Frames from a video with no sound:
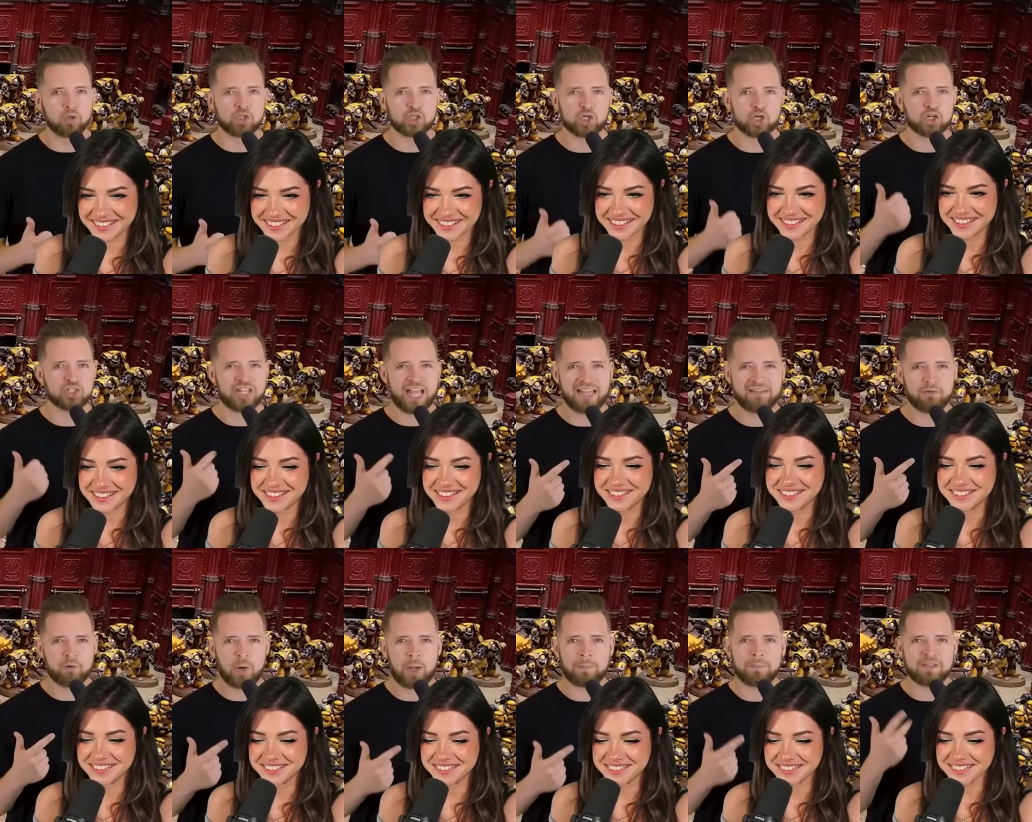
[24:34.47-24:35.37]
Speaker 1: at,
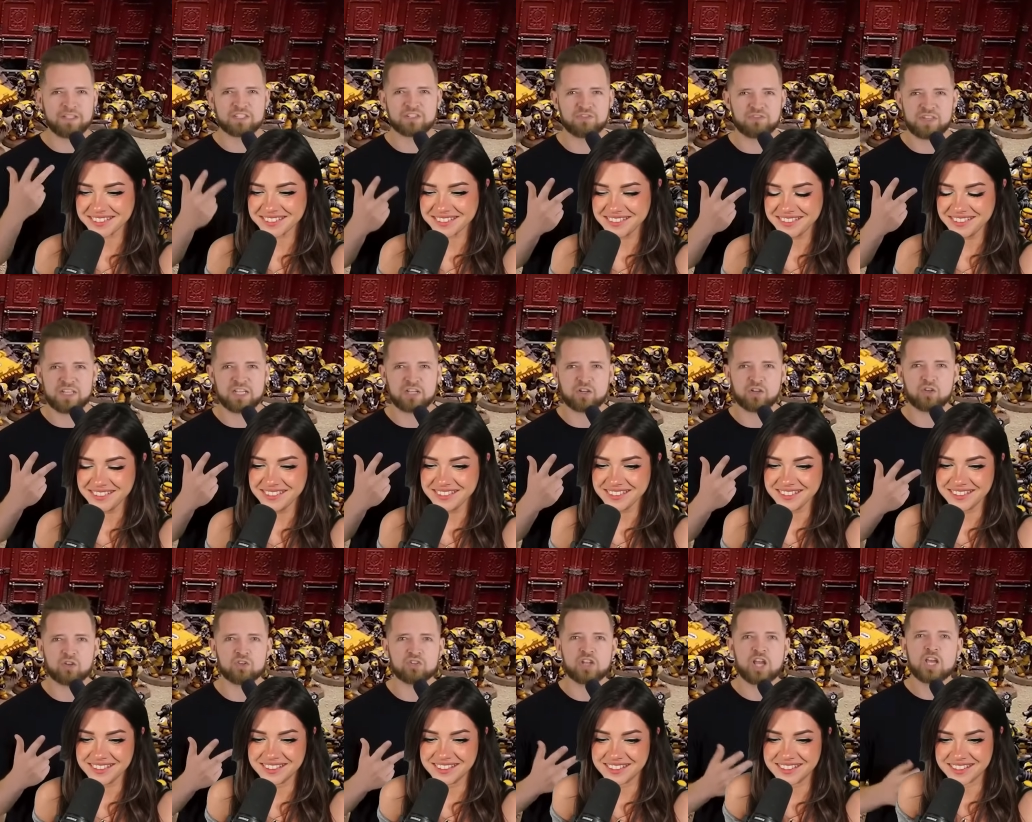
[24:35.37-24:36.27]
bolters, heavy
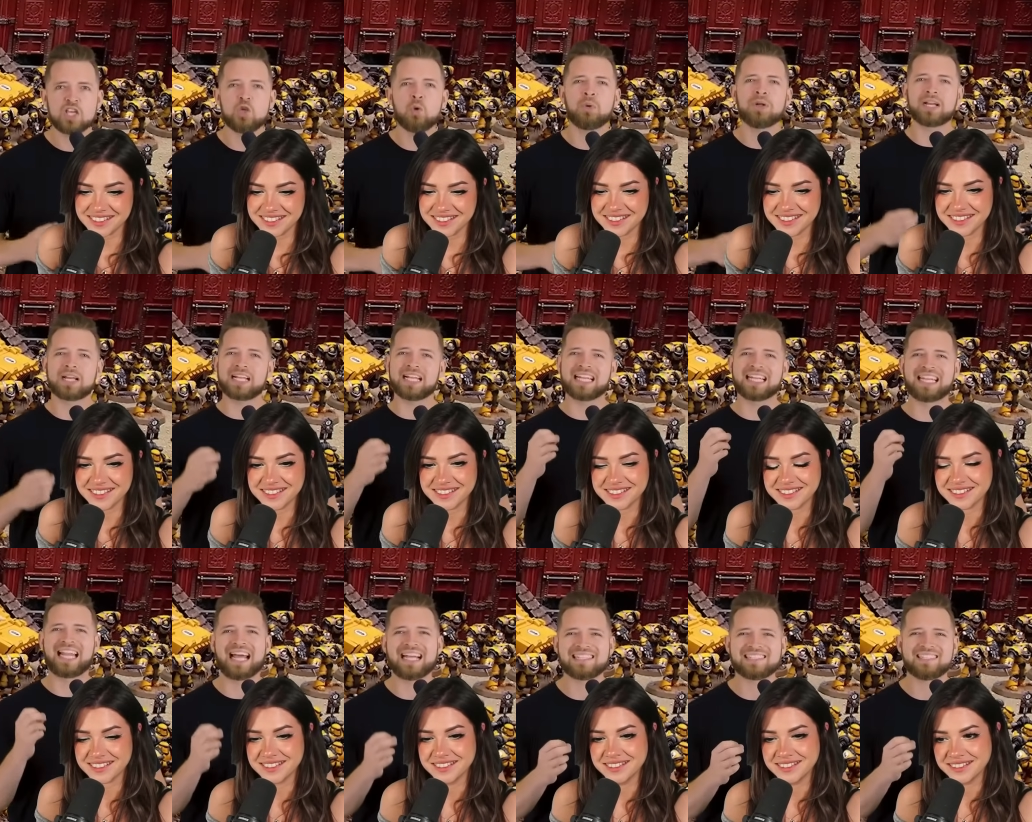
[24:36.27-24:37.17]
weapons, vehicles,
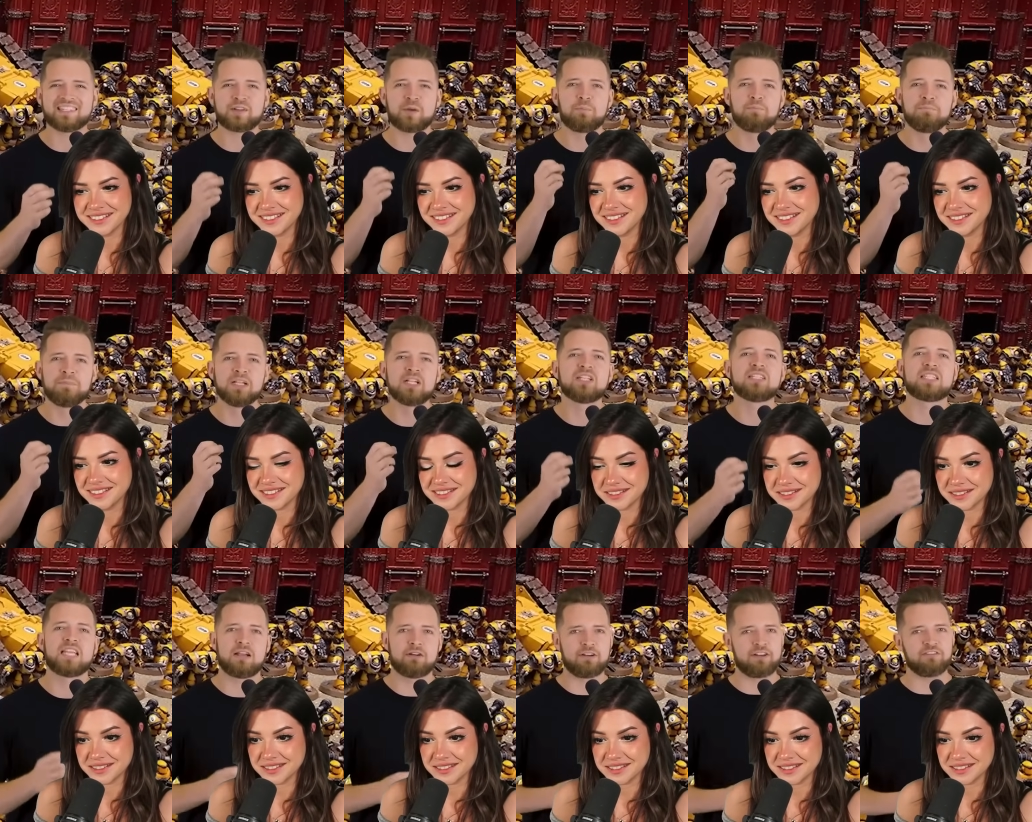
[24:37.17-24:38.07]
you want a
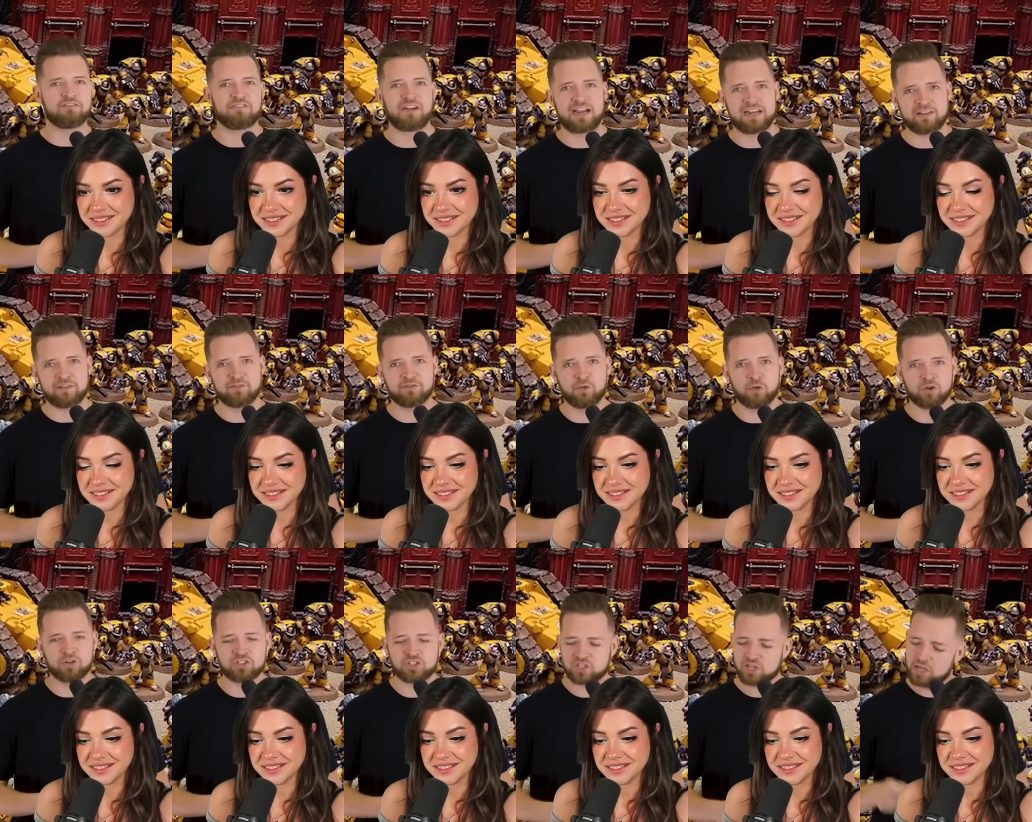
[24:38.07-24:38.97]
classic military
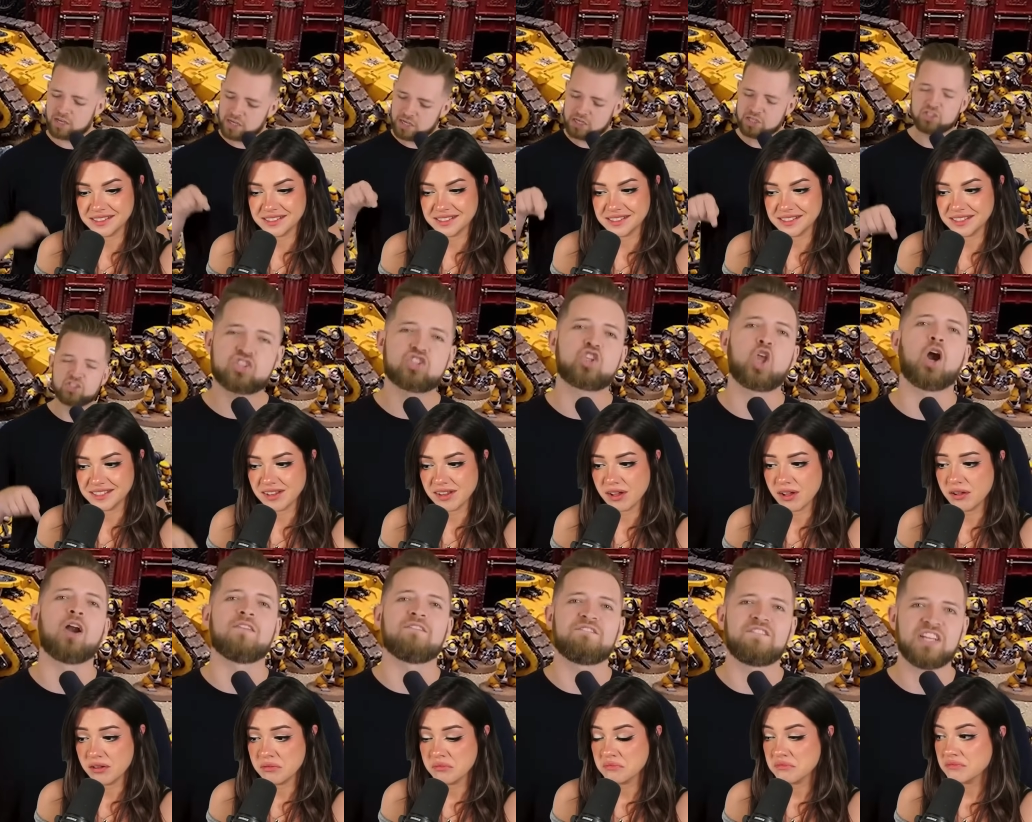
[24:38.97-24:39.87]
fighting force,
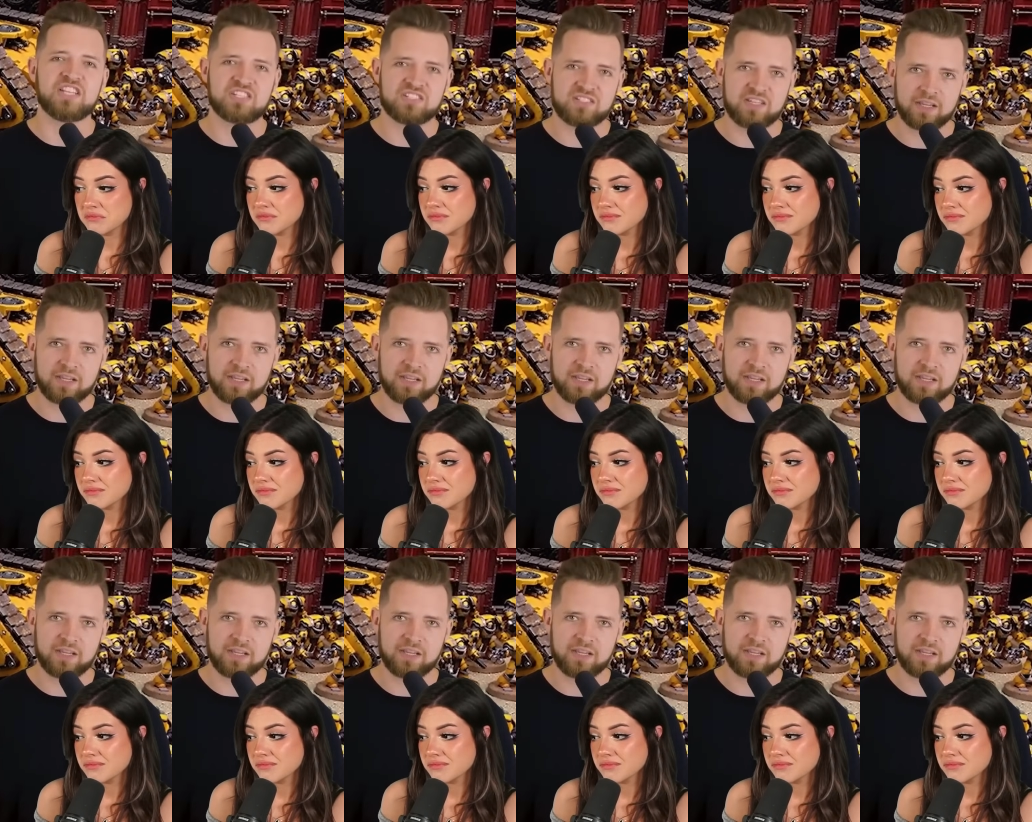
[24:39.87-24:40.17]
start